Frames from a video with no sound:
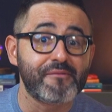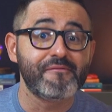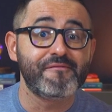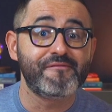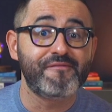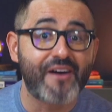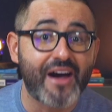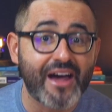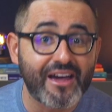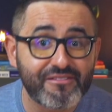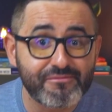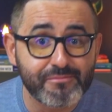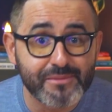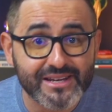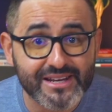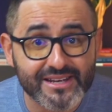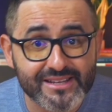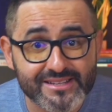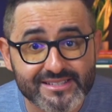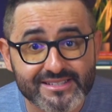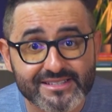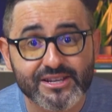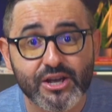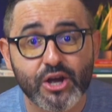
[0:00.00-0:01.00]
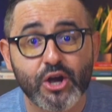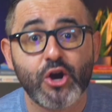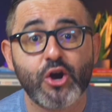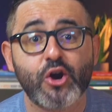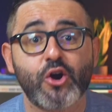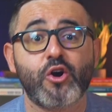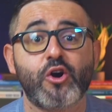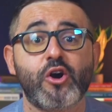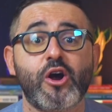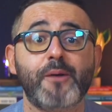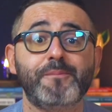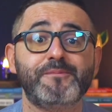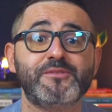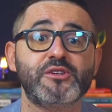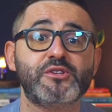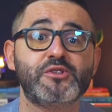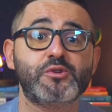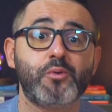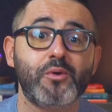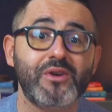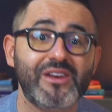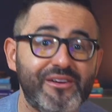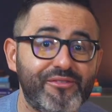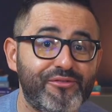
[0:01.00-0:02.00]
5 minutes or up to
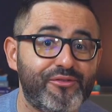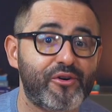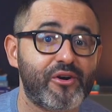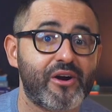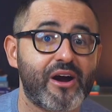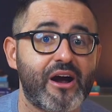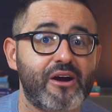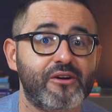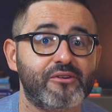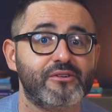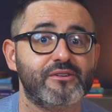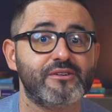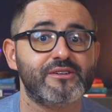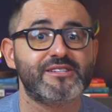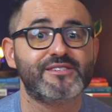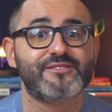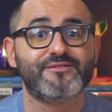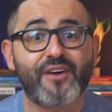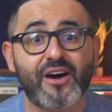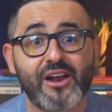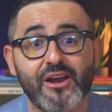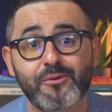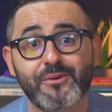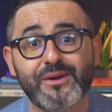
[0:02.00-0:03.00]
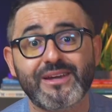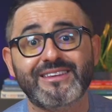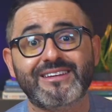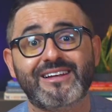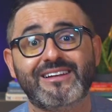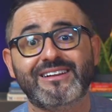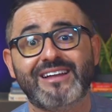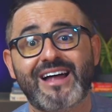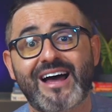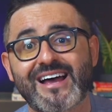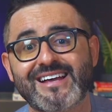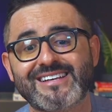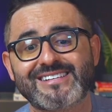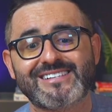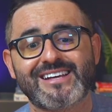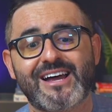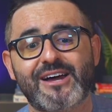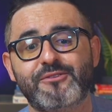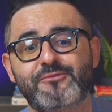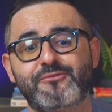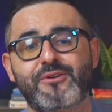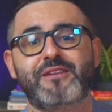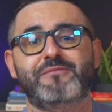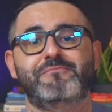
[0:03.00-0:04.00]
24 hours following the last
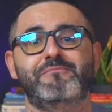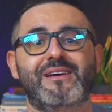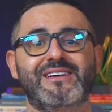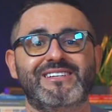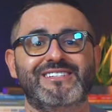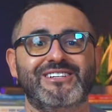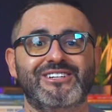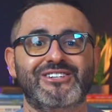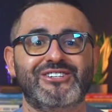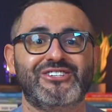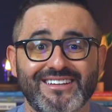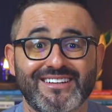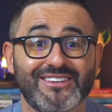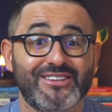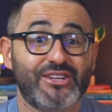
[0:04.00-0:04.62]
unread message.